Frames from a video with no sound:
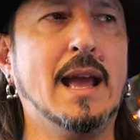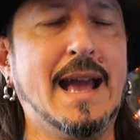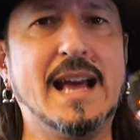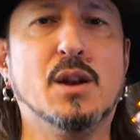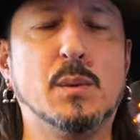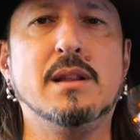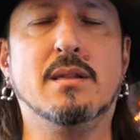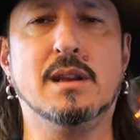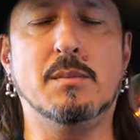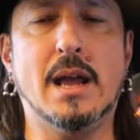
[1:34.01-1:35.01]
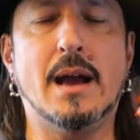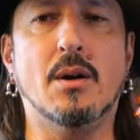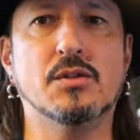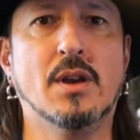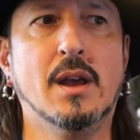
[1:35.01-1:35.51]
Halloween themed
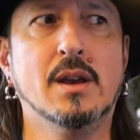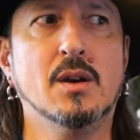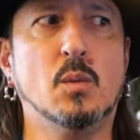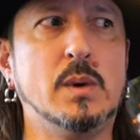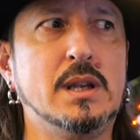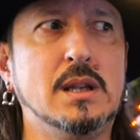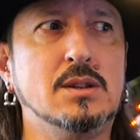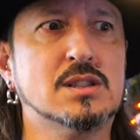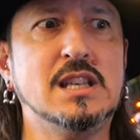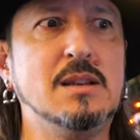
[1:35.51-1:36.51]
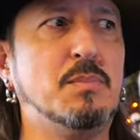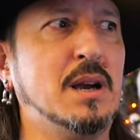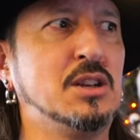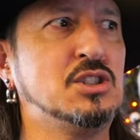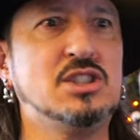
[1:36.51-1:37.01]
house. We just keep
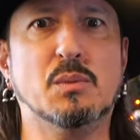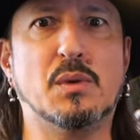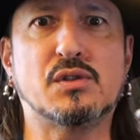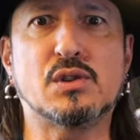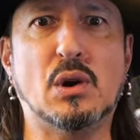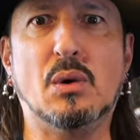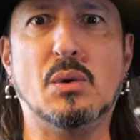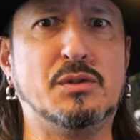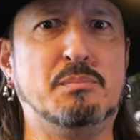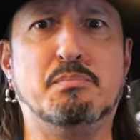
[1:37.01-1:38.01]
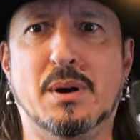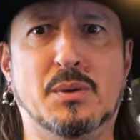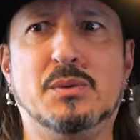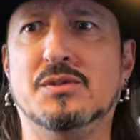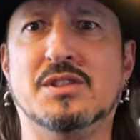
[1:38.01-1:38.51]
buying shit with skulls and
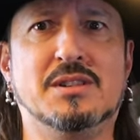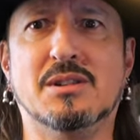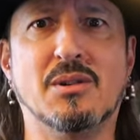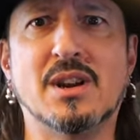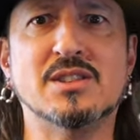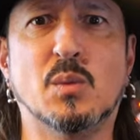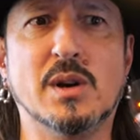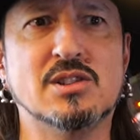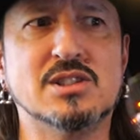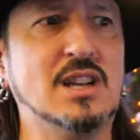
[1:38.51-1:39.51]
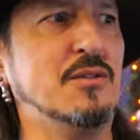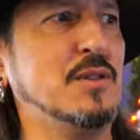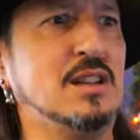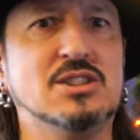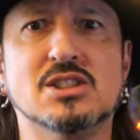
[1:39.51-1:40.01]
bones and all kinds of weird stuff,
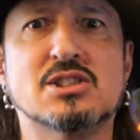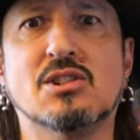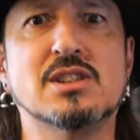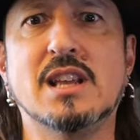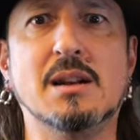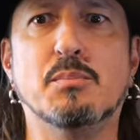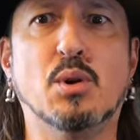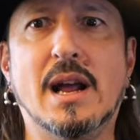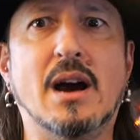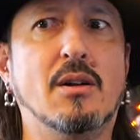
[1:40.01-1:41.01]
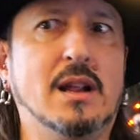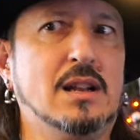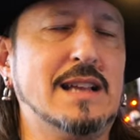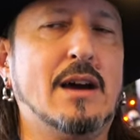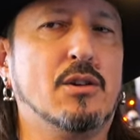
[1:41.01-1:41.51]
and it just starts getting put out and
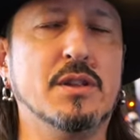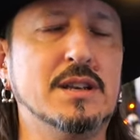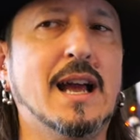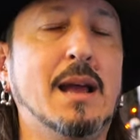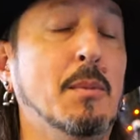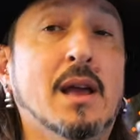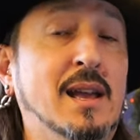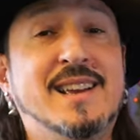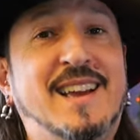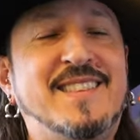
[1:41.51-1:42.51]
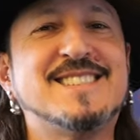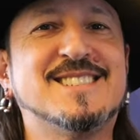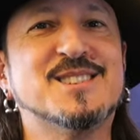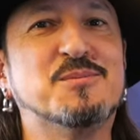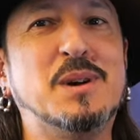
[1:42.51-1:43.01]
it's out all the time. And that's
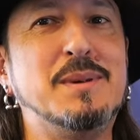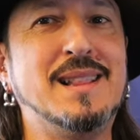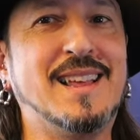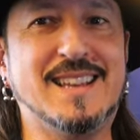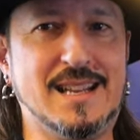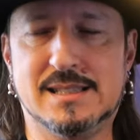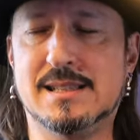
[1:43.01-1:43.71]
just the way we like it.